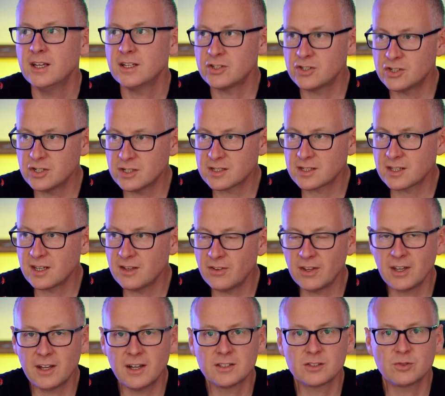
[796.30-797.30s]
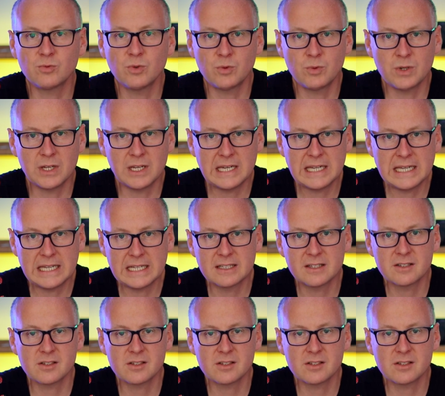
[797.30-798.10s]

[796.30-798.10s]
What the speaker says: just giving us what we need.